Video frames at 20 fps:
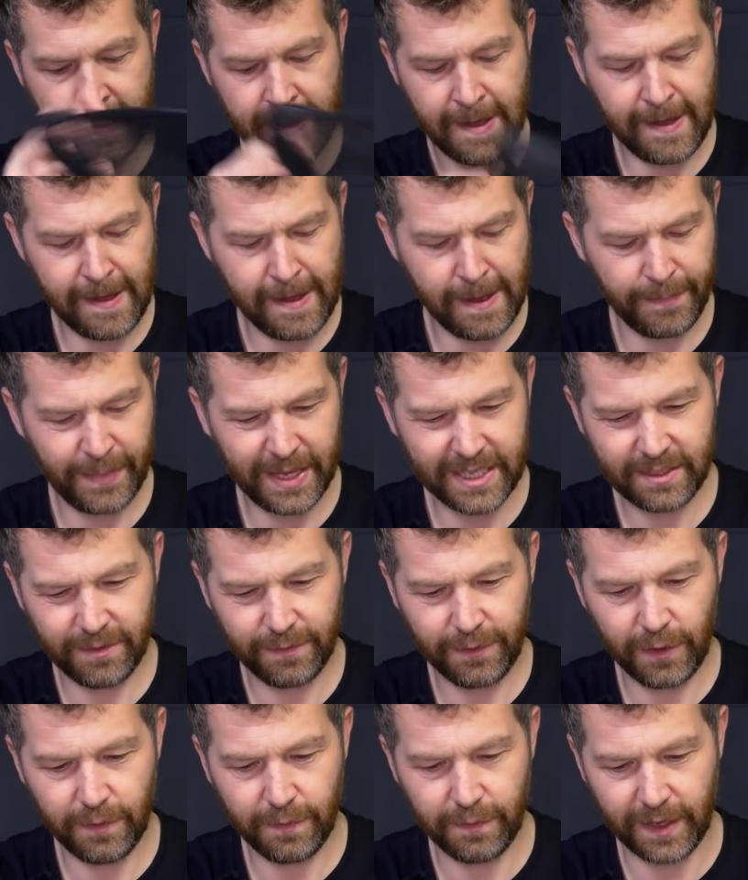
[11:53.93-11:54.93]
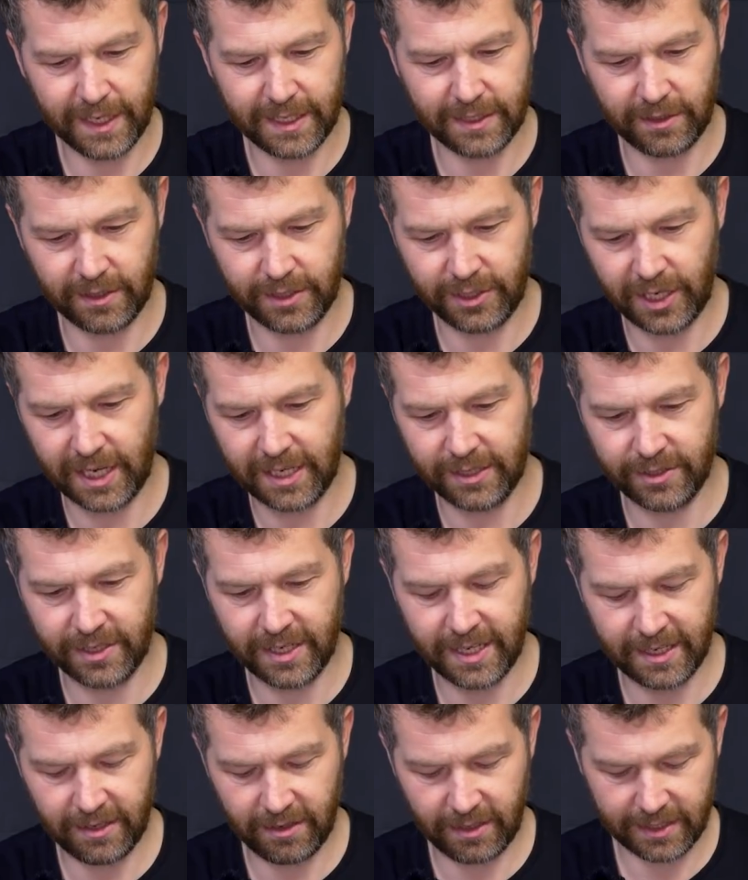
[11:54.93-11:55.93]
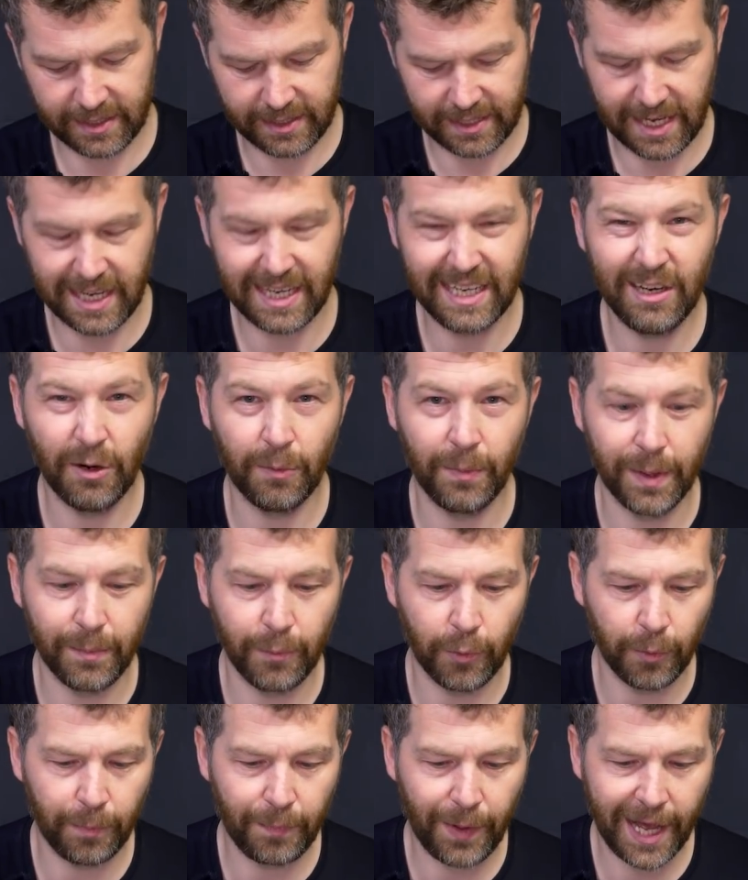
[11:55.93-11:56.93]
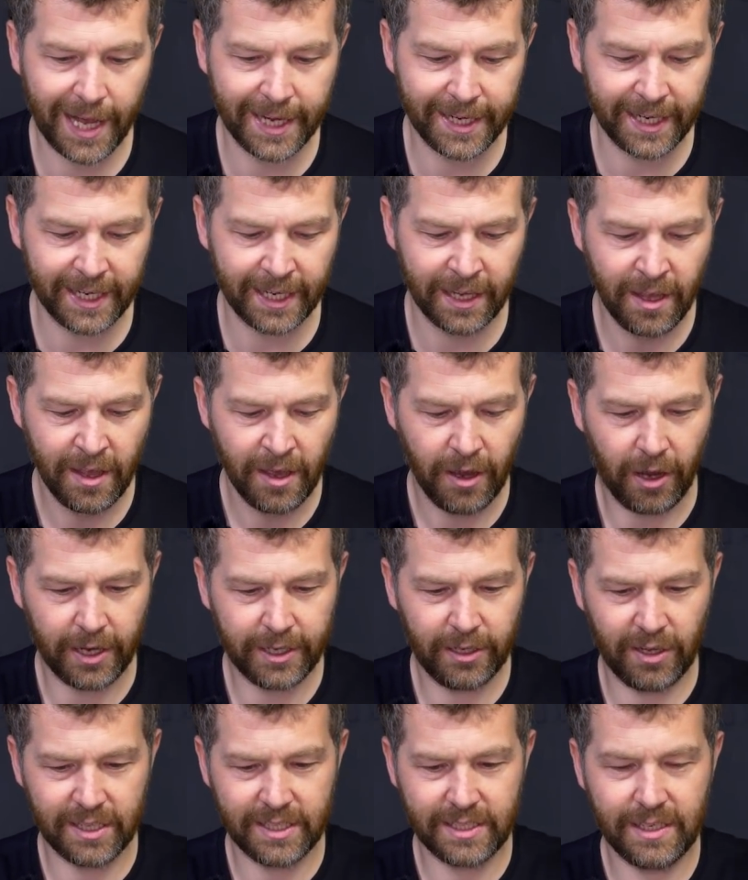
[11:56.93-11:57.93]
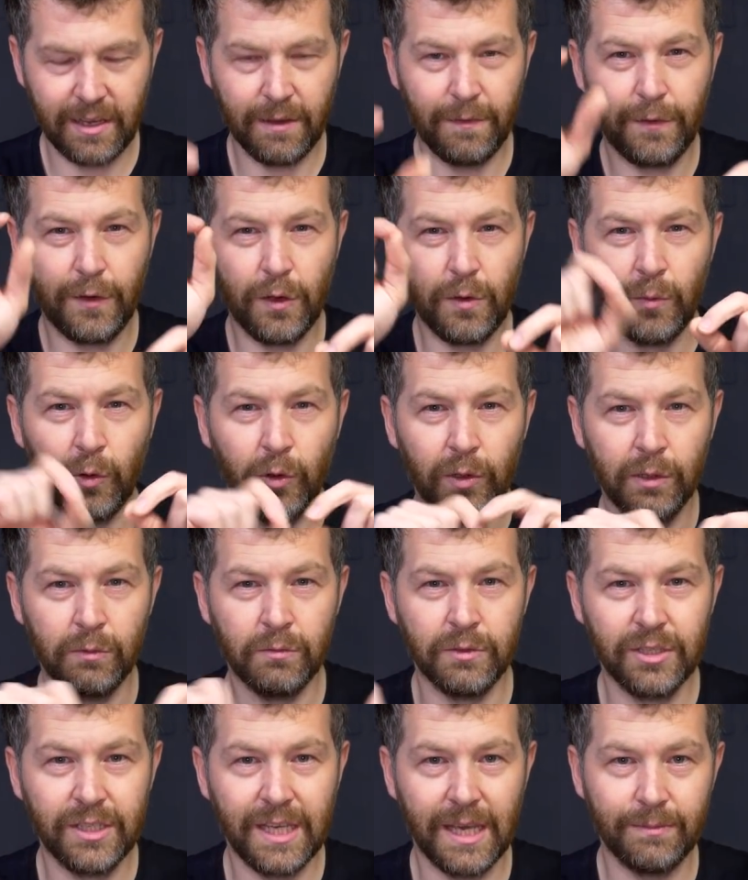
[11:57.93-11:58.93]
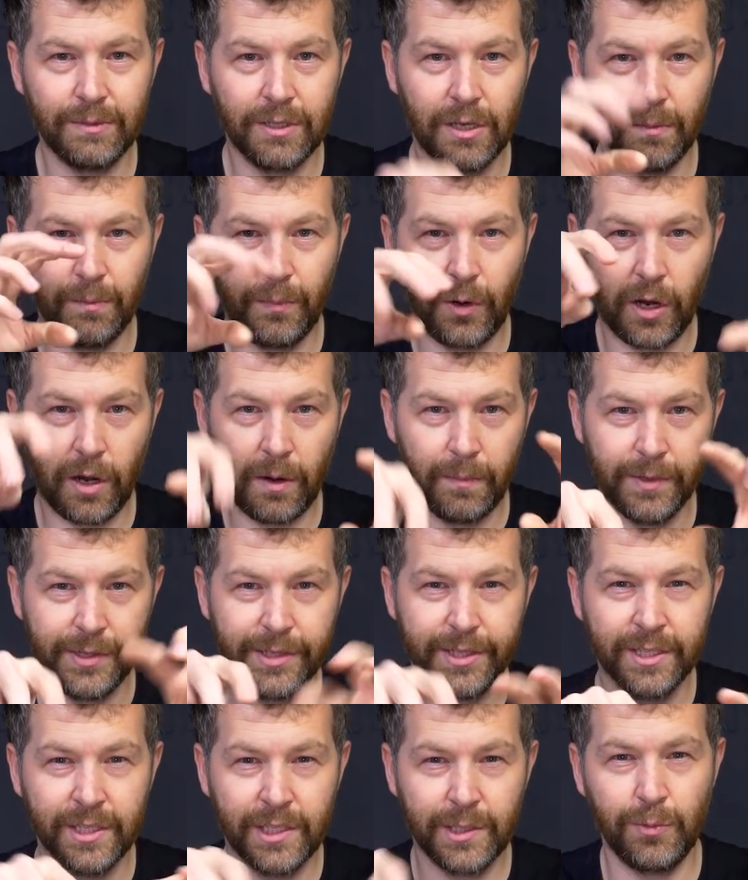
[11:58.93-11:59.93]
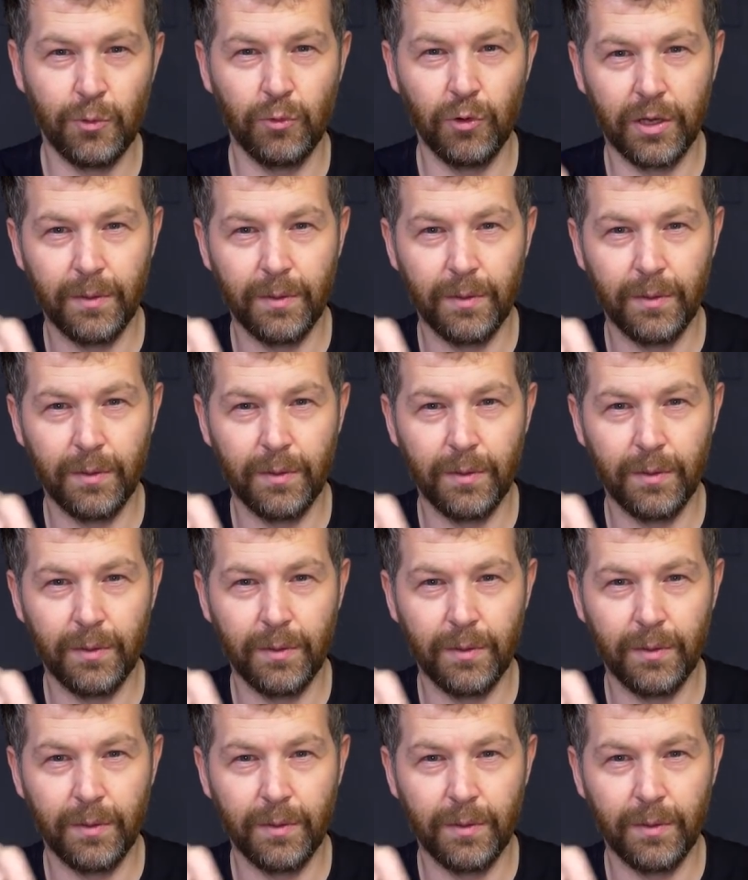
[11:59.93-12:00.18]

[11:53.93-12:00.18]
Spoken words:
There's a few things I changed in it, like I say, a little bit more padding. I'd like to see a few more little zipped compartments and smaller